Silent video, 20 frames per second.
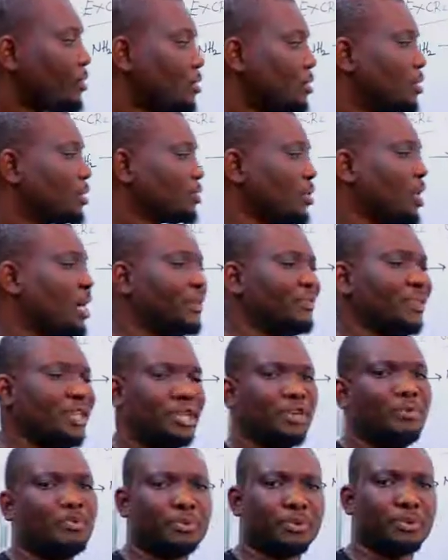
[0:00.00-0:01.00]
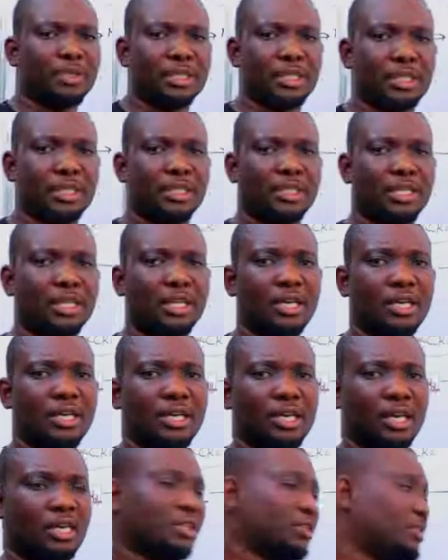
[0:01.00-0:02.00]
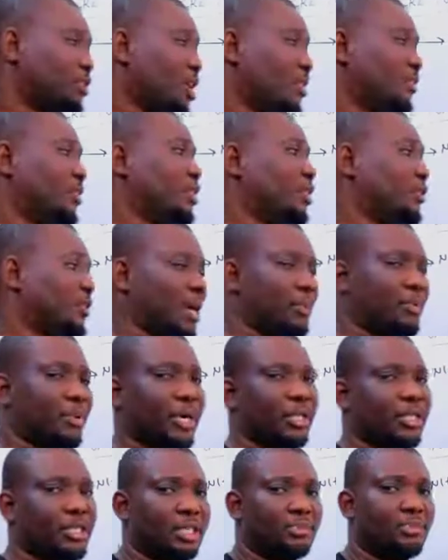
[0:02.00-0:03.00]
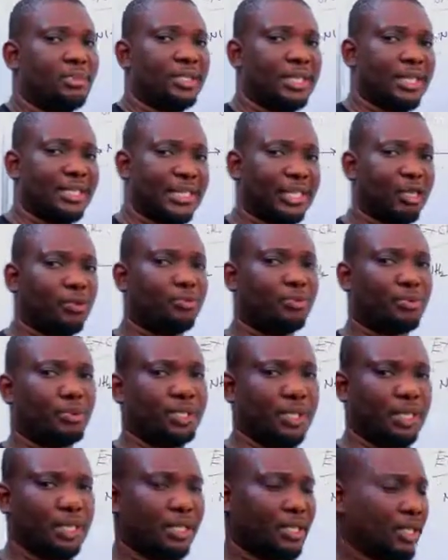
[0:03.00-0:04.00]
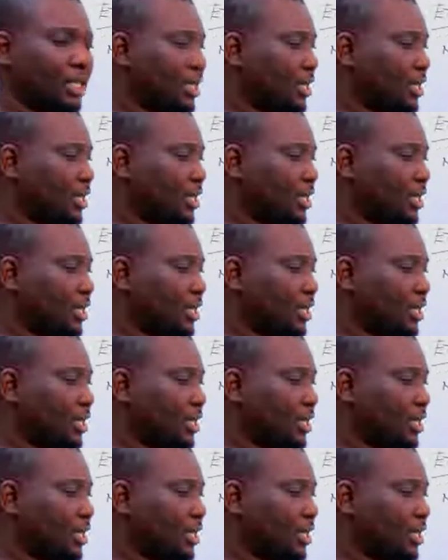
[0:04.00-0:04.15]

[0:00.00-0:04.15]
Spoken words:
does not have enough protein, it does not have enough carbohydrate, but there is enough protein.